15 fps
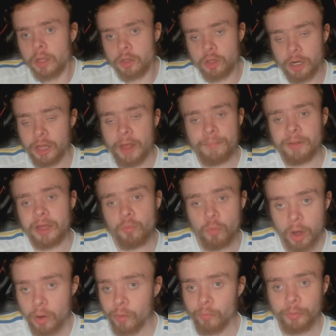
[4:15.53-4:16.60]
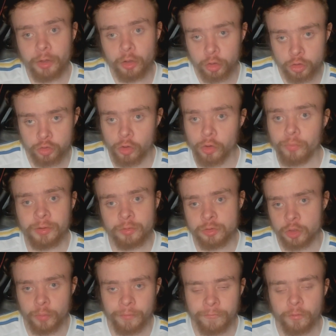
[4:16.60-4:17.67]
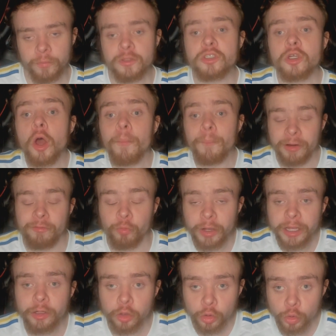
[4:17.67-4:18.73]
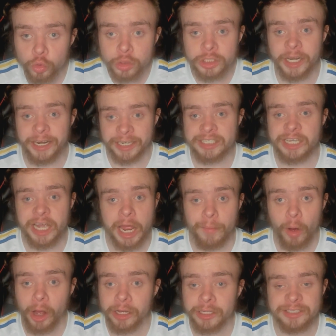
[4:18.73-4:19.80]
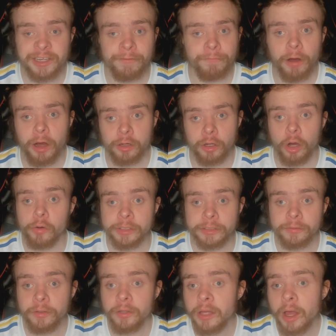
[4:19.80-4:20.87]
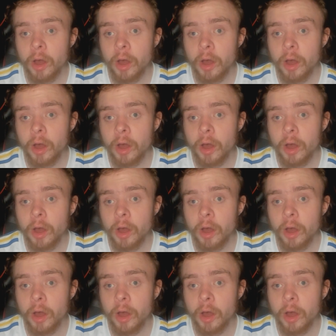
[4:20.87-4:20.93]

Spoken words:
They played well and we got a draw and it was a good performance. But if we lose the next game, I can see Fark going.